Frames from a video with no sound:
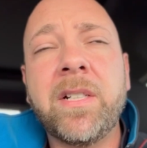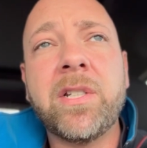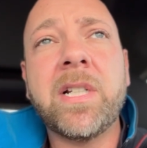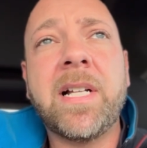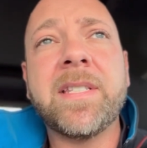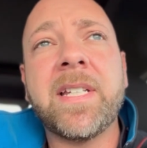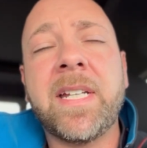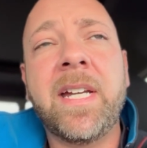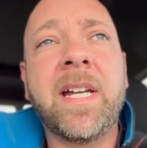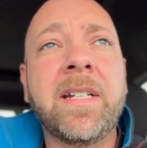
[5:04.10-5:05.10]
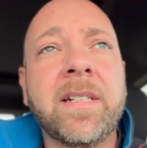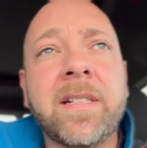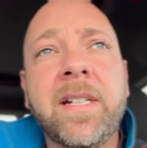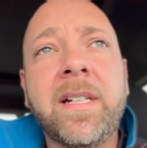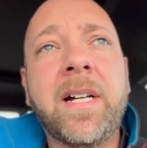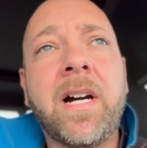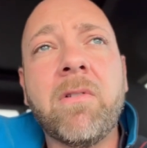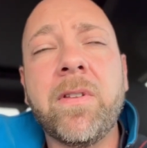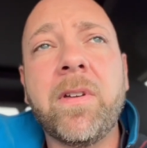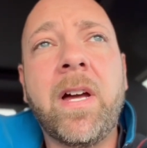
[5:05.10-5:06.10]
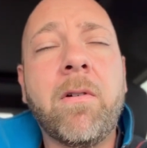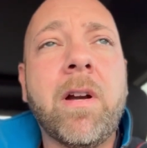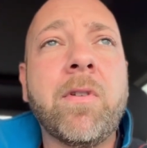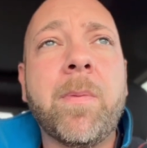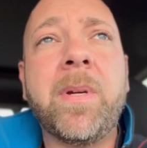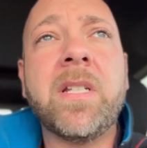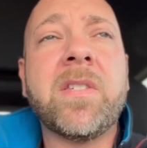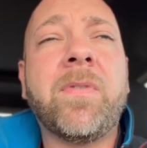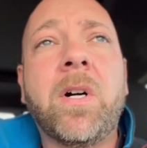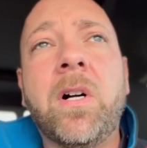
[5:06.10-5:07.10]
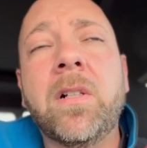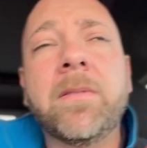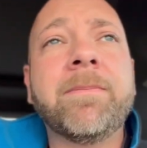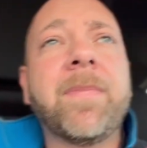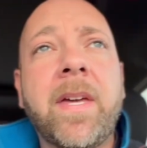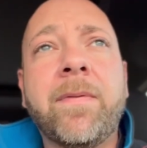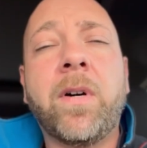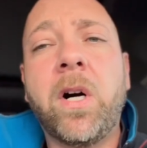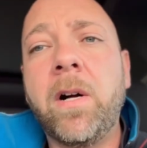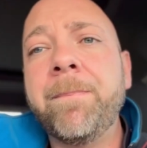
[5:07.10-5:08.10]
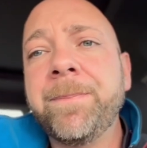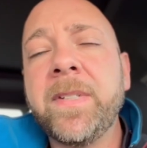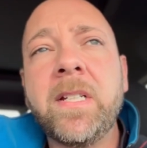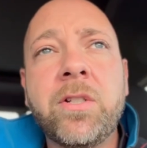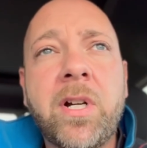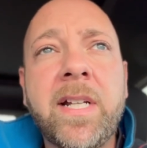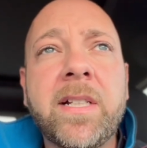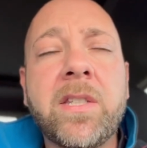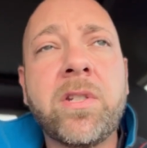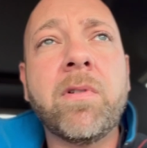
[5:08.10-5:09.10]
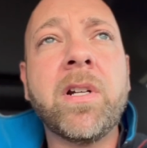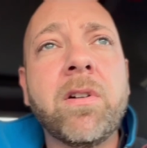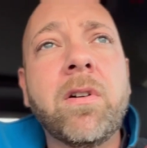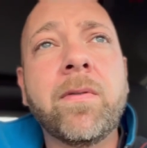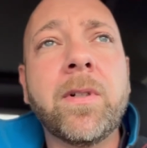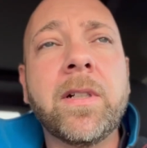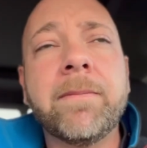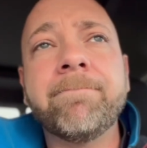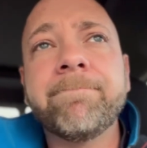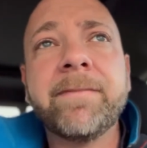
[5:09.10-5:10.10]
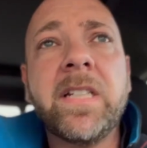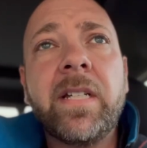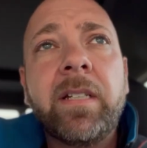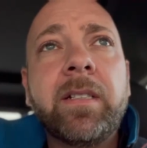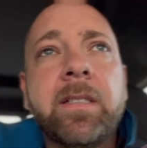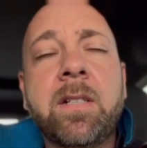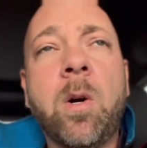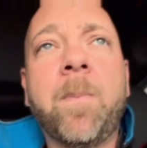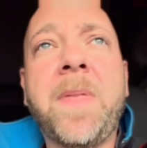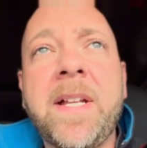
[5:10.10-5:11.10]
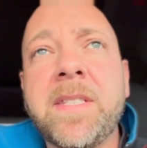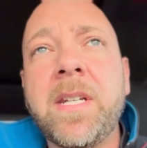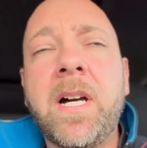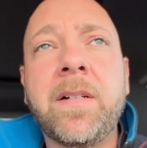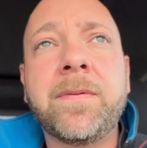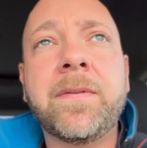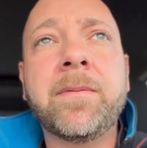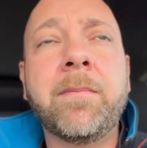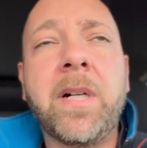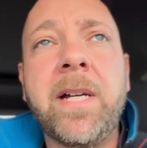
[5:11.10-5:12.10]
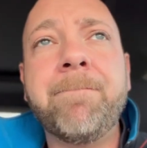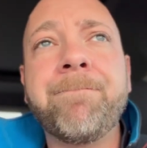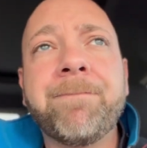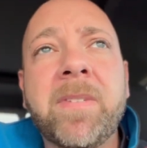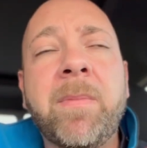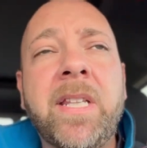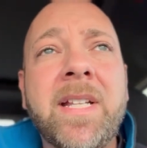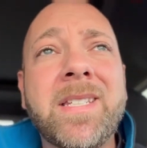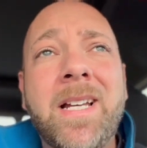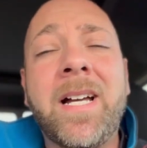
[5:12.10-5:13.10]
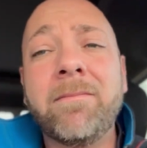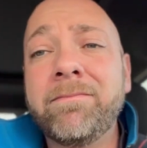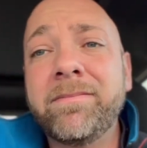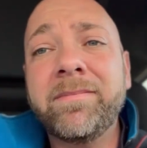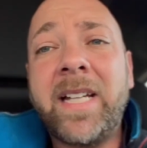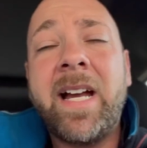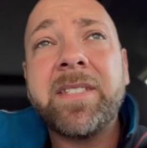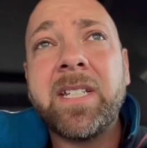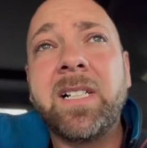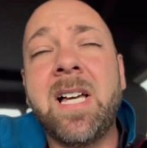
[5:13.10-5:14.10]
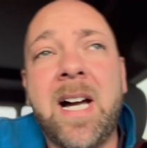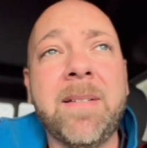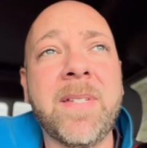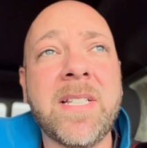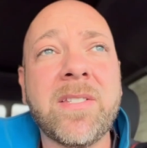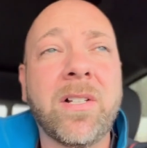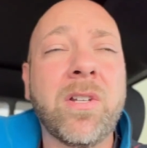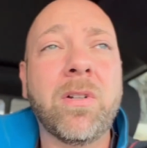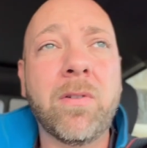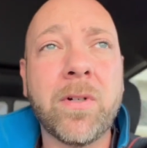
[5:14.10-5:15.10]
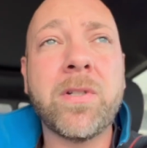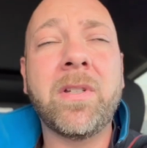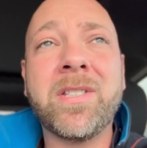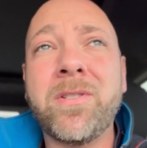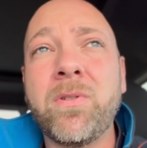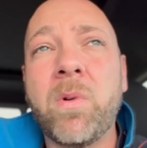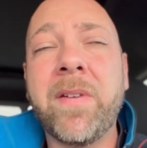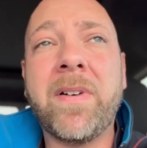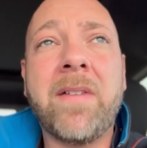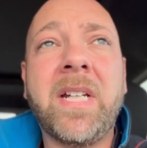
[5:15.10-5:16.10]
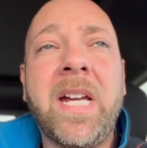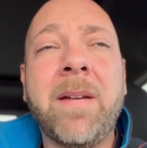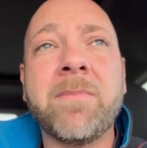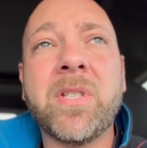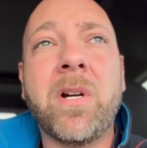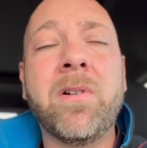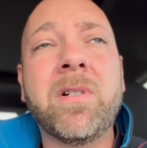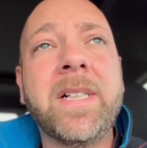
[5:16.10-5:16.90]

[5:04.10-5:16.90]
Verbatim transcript: good shots as I can, and however the, however the pins fall, they fall. Try to get to 200 over, and hope that's enough. But I mean, that's not asking a lot. That's a little over two. That's 225 a game, so